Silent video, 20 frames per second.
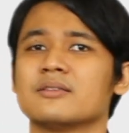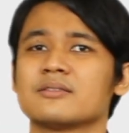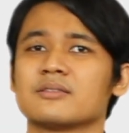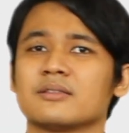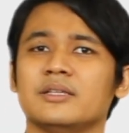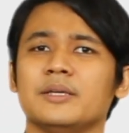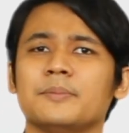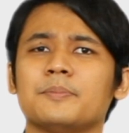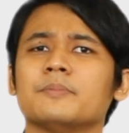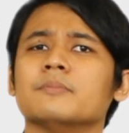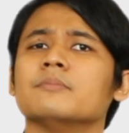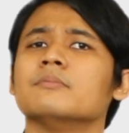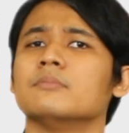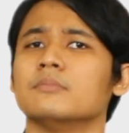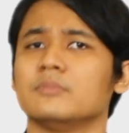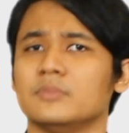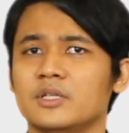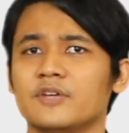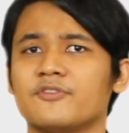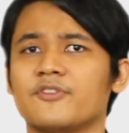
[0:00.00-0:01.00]
Sleep,
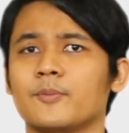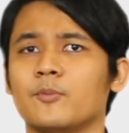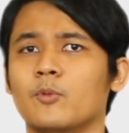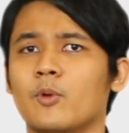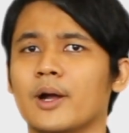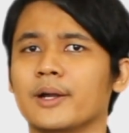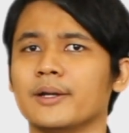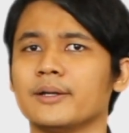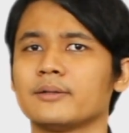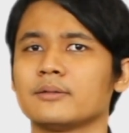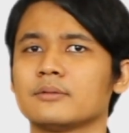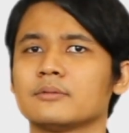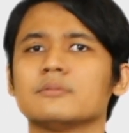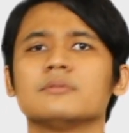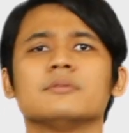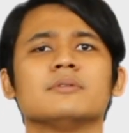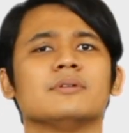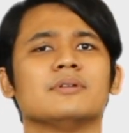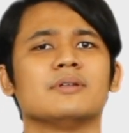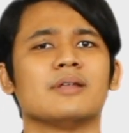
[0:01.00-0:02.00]
the verb
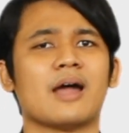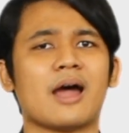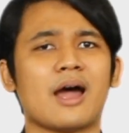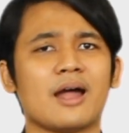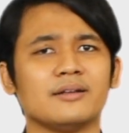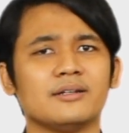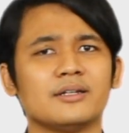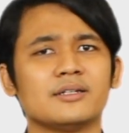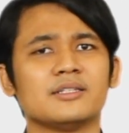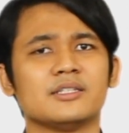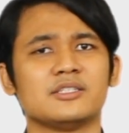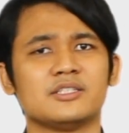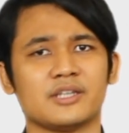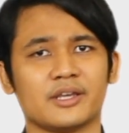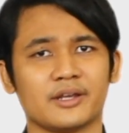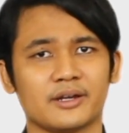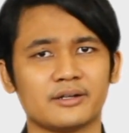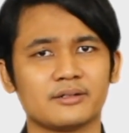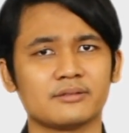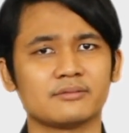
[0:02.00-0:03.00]
1, under the
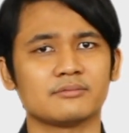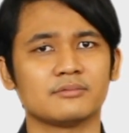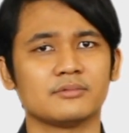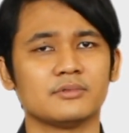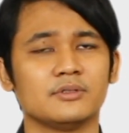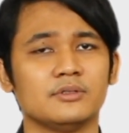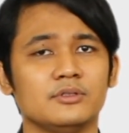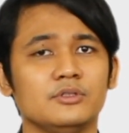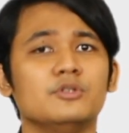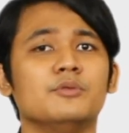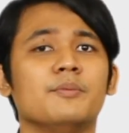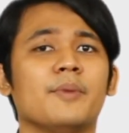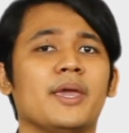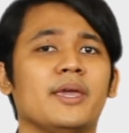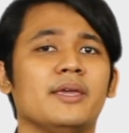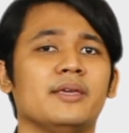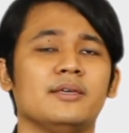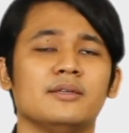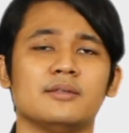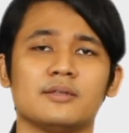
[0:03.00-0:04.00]
chair, you
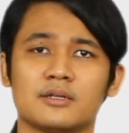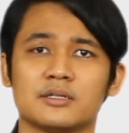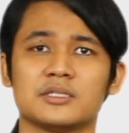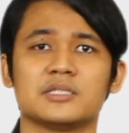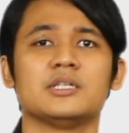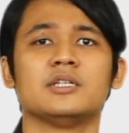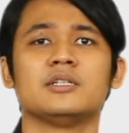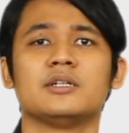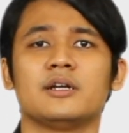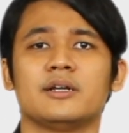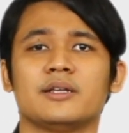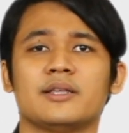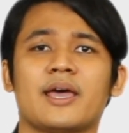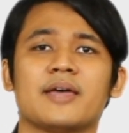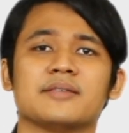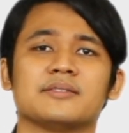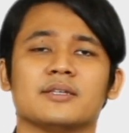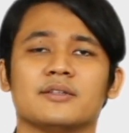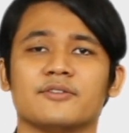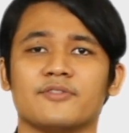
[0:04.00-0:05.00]
may consider it
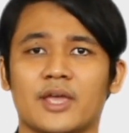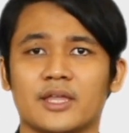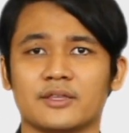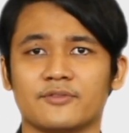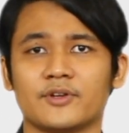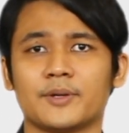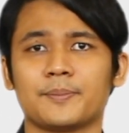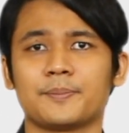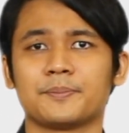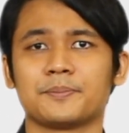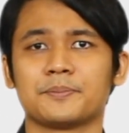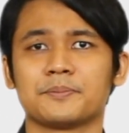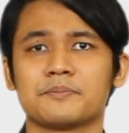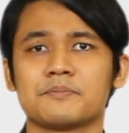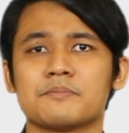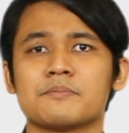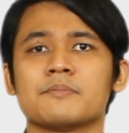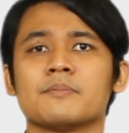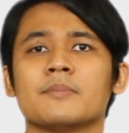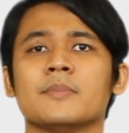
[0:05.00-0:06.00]
as an adverb.
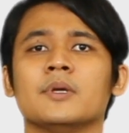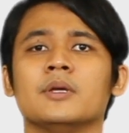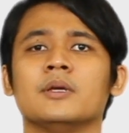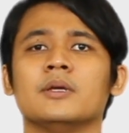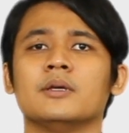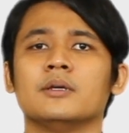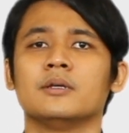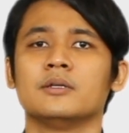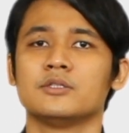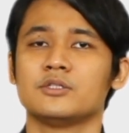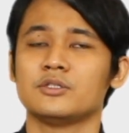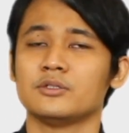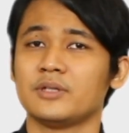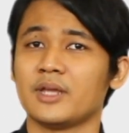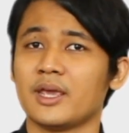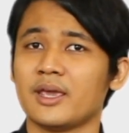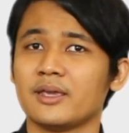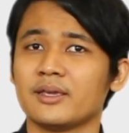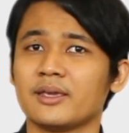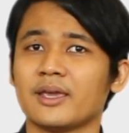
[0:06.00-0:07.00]

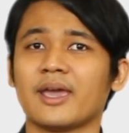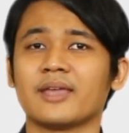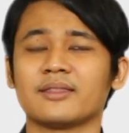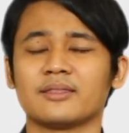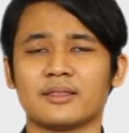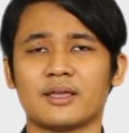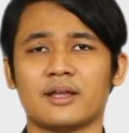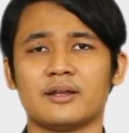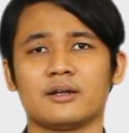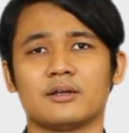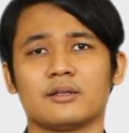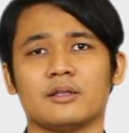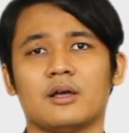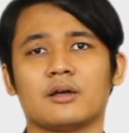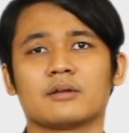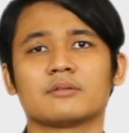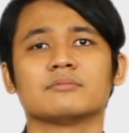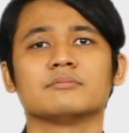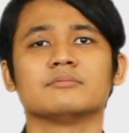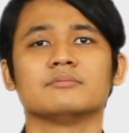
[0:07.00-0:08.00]
Today at 9
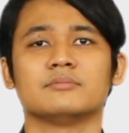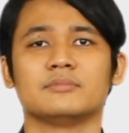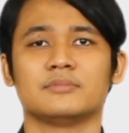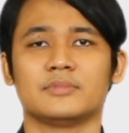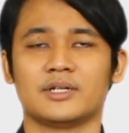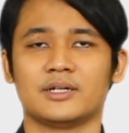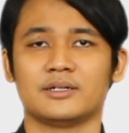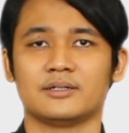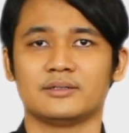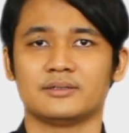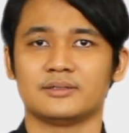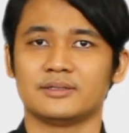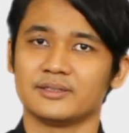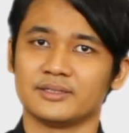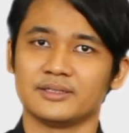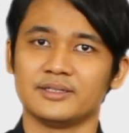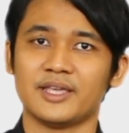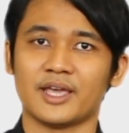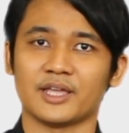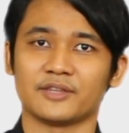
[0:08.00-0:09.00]
o'clock,
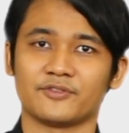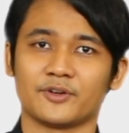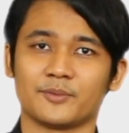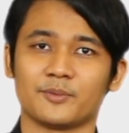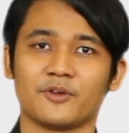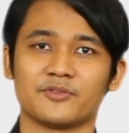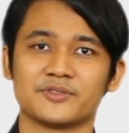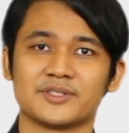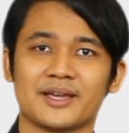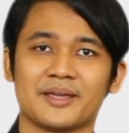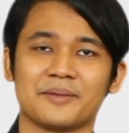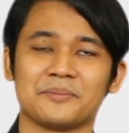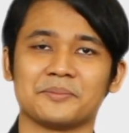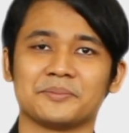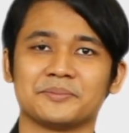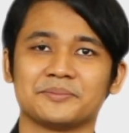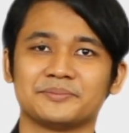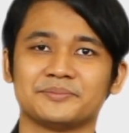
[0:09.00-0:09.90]
the adverb of time.